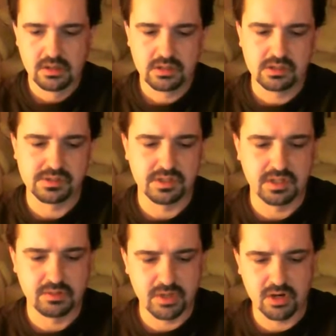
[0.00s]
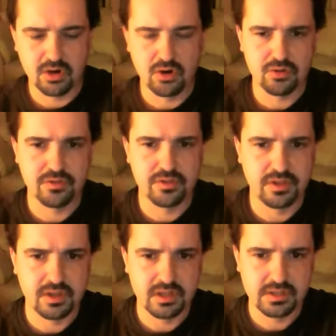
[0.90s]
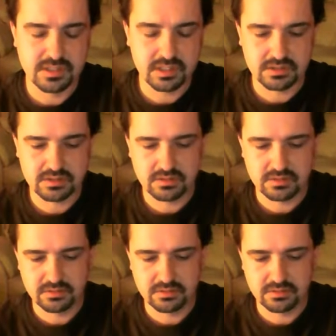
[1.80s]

Because today we are the 6th.